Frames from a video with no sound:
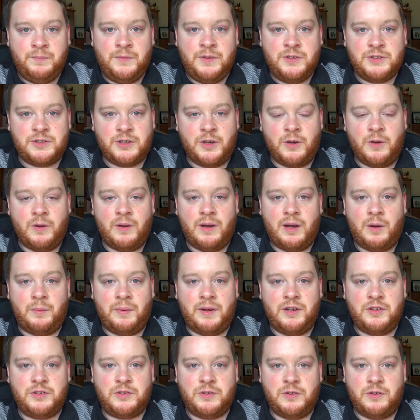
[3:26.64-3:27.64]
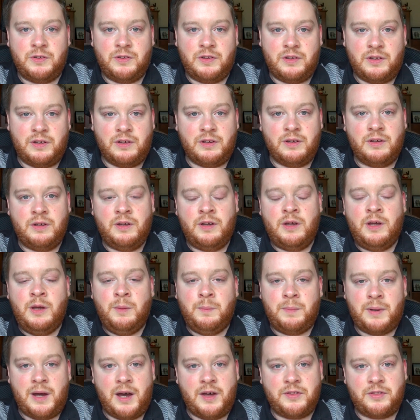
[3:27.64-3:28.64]
So I went to the
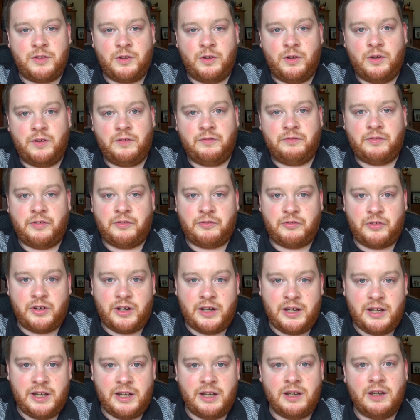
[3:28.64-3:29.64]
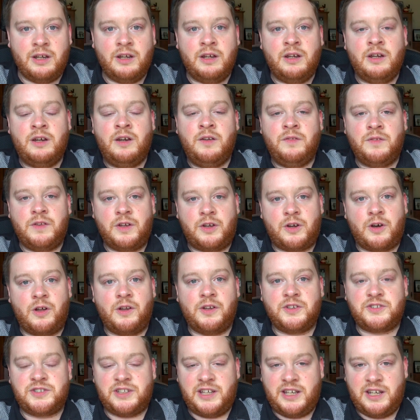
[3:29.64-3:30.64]
Parthenon for free, the
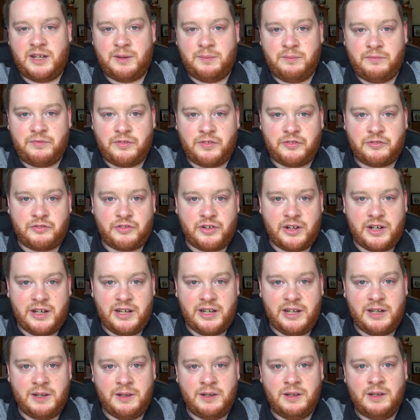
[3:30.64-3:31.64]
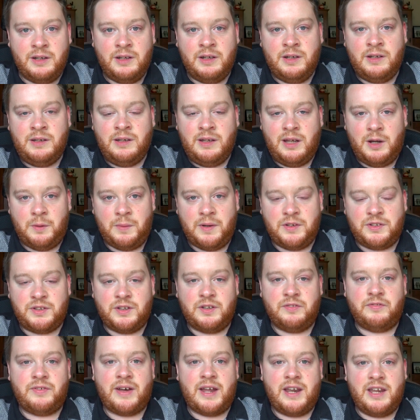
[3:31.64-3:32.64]
Colosseum for free, I went to
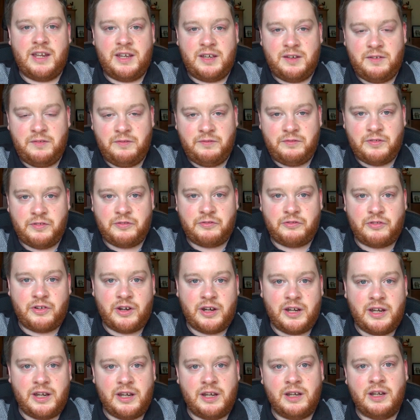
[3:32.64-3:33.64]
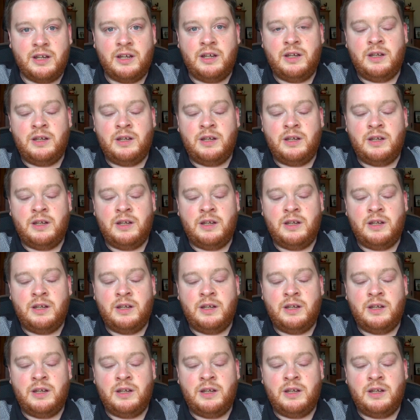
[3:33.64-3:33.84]
the Vatican for free,